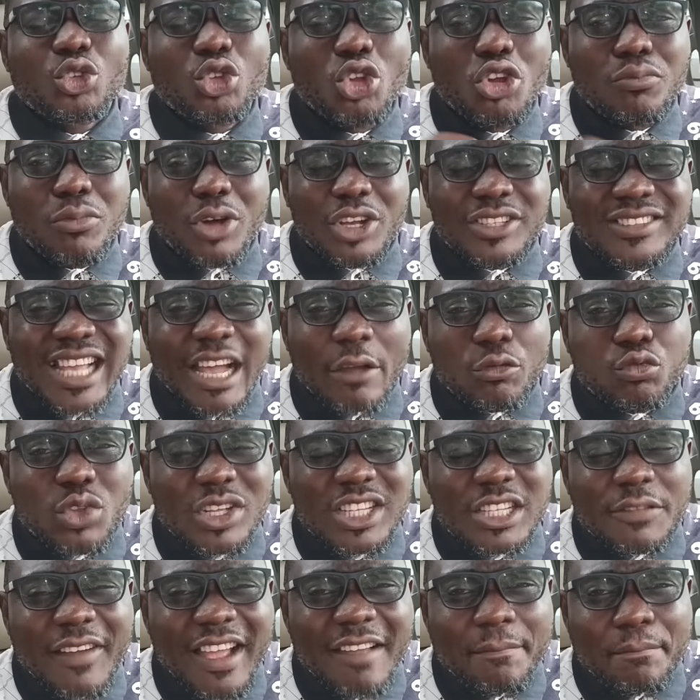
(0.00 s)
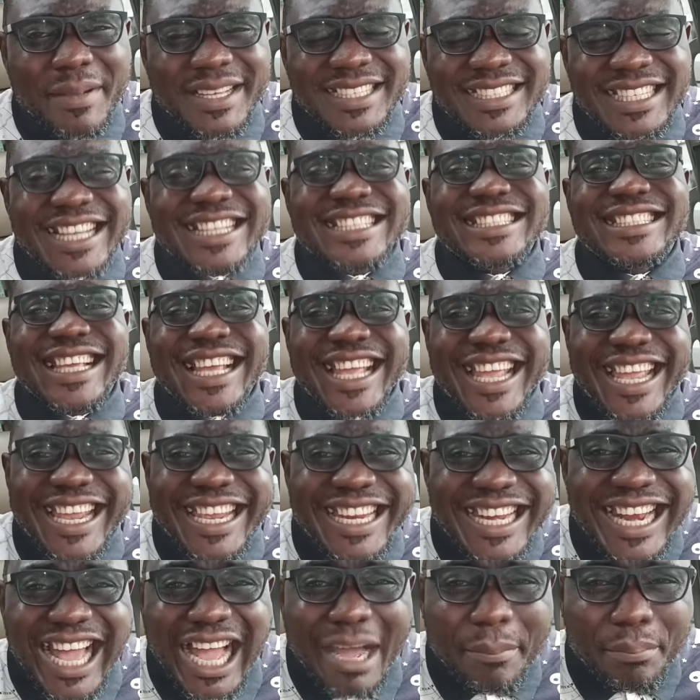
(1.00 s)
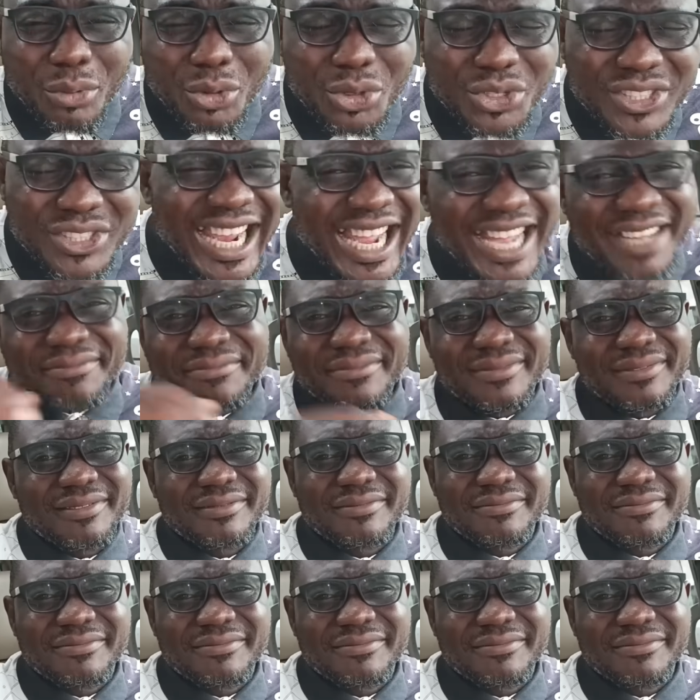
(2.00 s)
You must have 25% in Abuja.